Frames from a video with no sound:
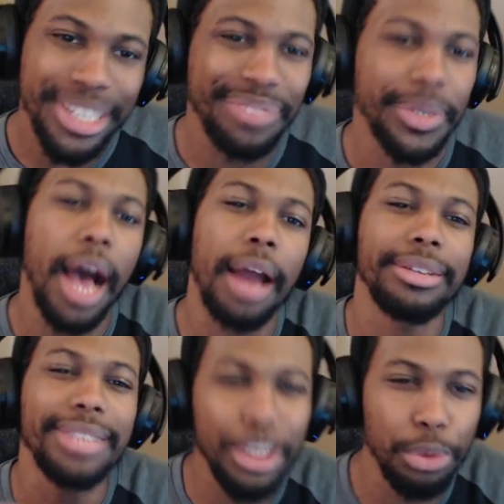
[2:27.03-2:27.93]
If not,
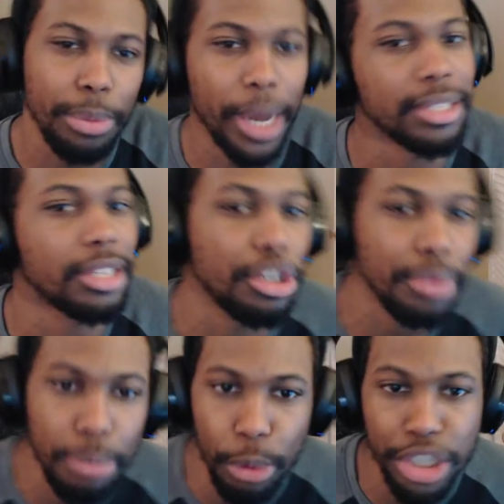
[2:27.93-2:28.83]
dig through the box a little bit more.